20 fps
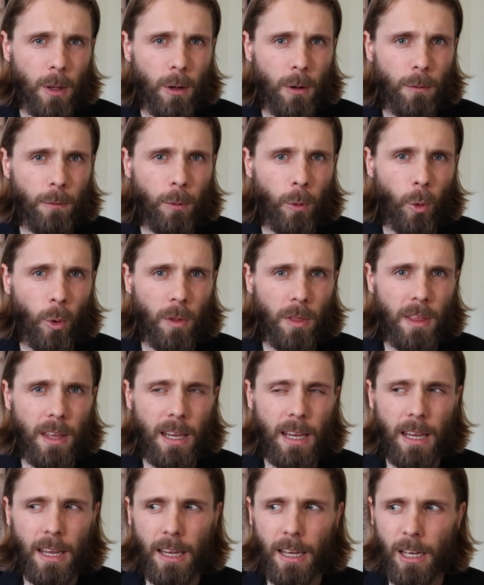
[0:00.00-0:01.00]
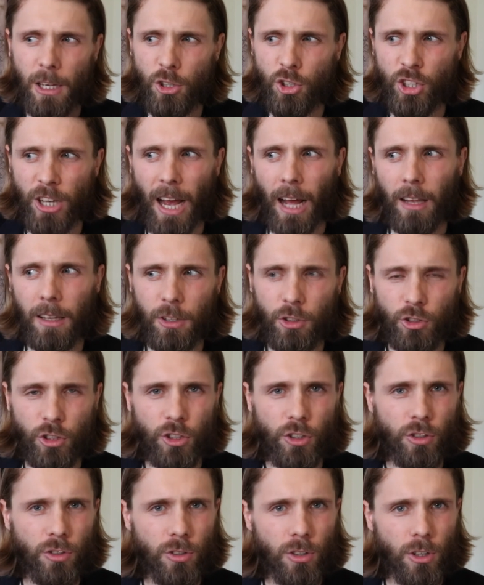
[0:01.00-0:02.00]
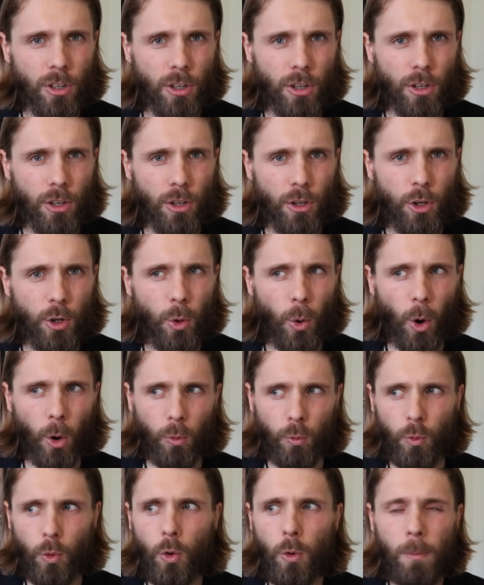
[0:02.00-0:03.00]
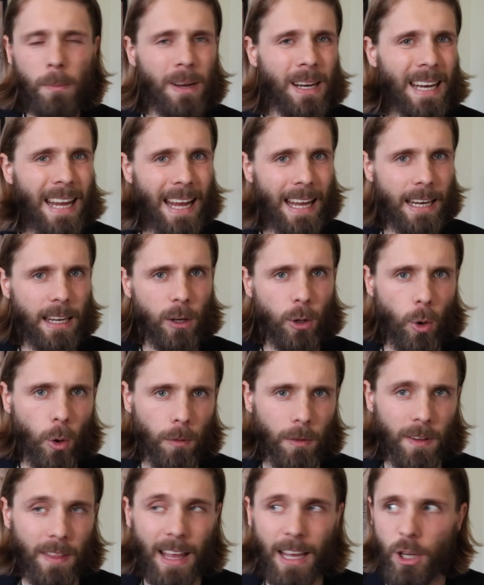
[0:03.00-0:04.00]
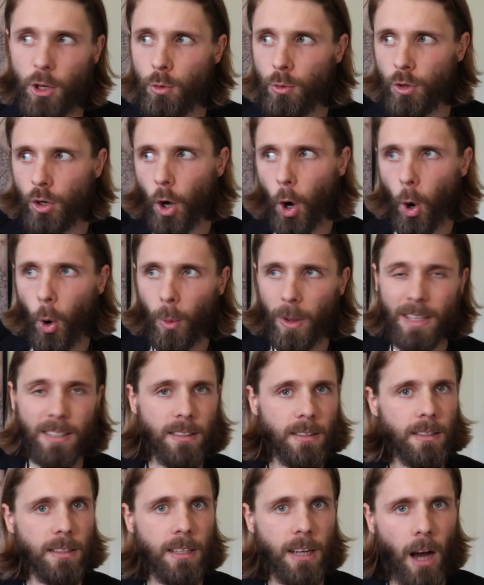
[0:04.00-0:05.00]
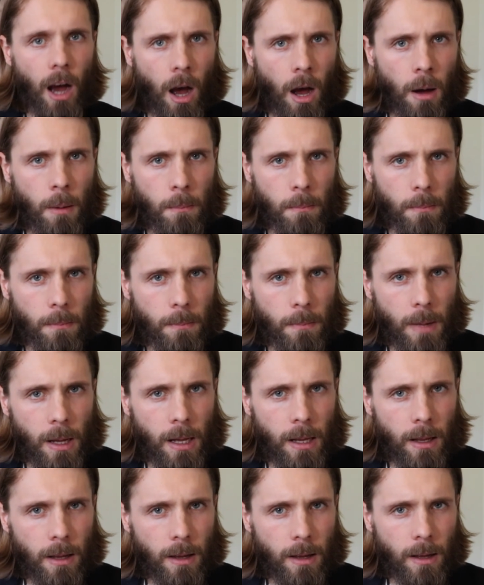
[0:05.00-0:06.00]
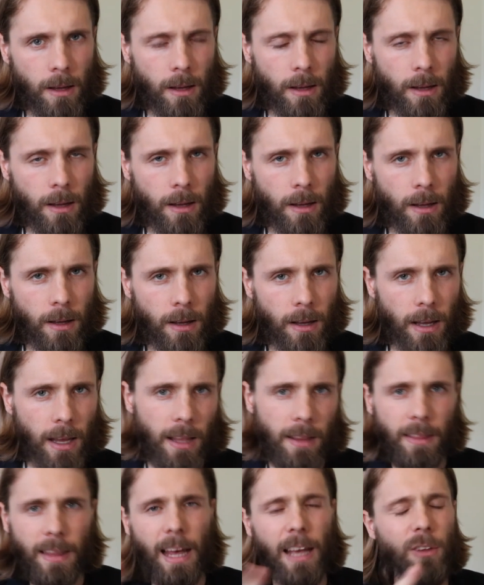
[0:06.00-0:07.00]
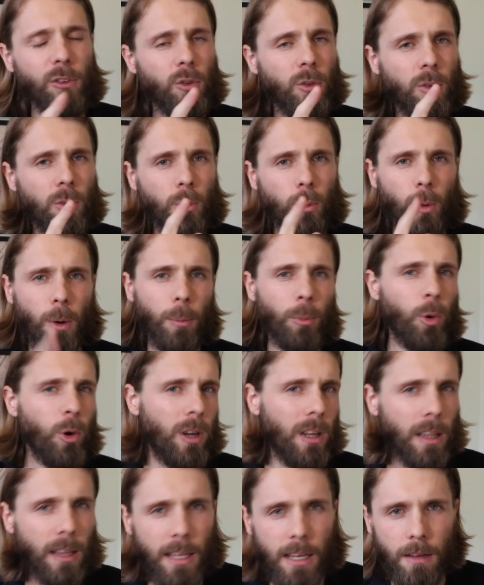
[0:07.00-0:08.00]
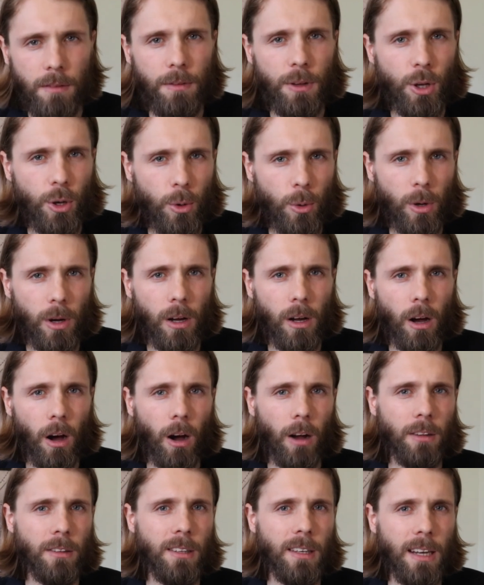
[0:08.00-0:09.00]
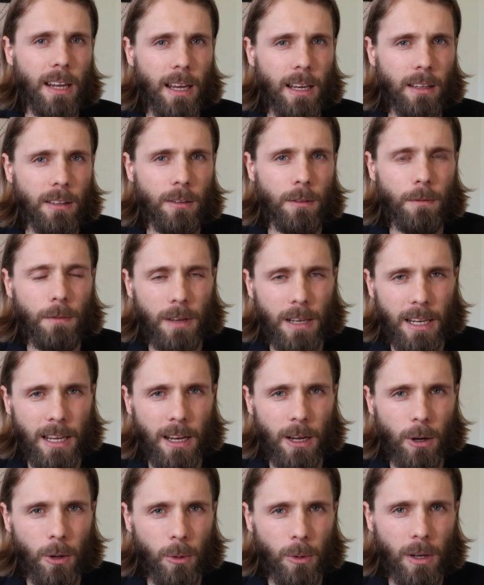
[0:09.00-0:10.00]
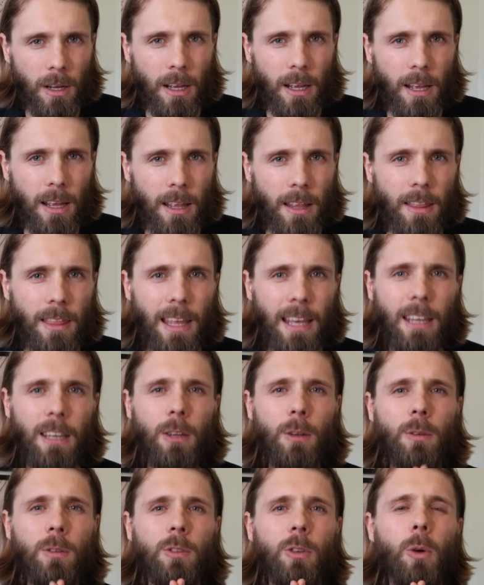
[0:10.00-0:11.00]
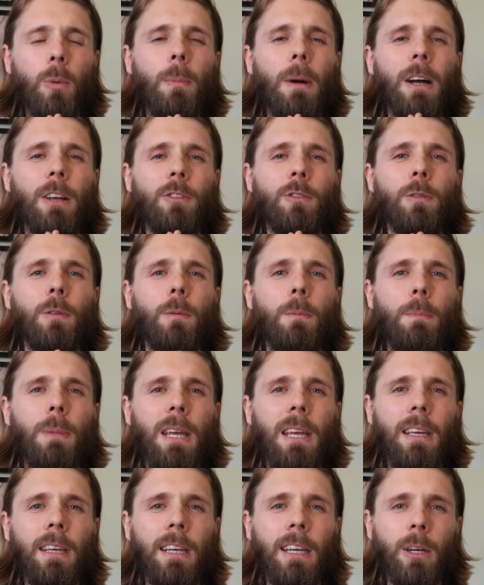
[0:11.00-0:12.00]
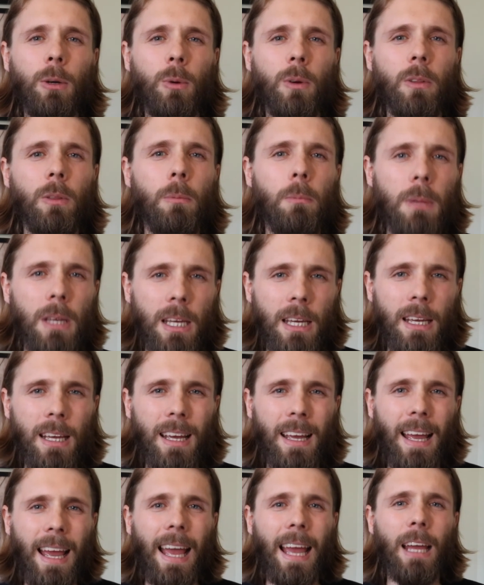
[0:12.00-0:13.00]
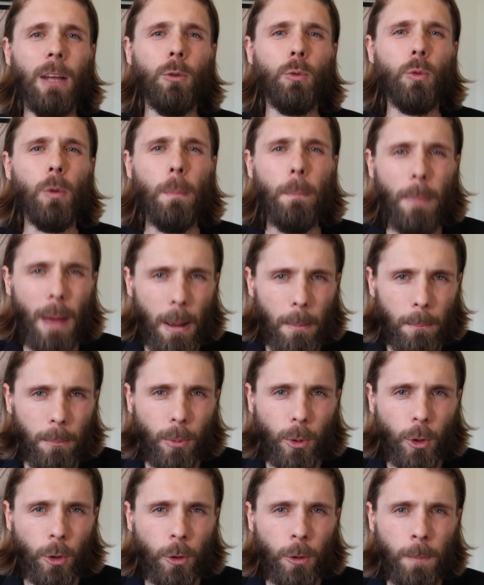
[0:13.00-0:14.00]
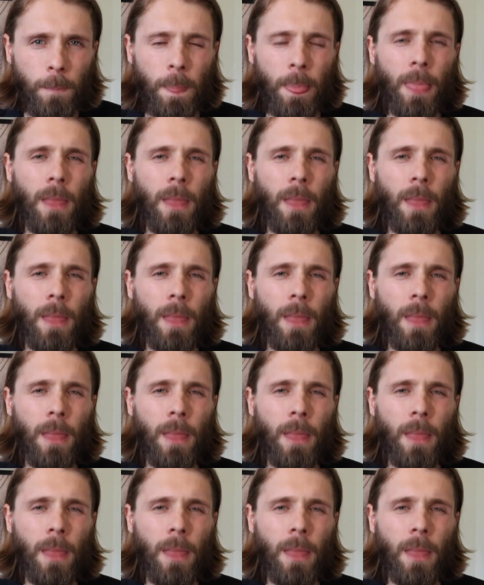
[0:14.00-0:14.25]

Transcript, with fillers: for the challenges you are ruminating over that you know is to come. And that's where I'm going to leave you on today's video. Thank you so much for being here with me. And remember,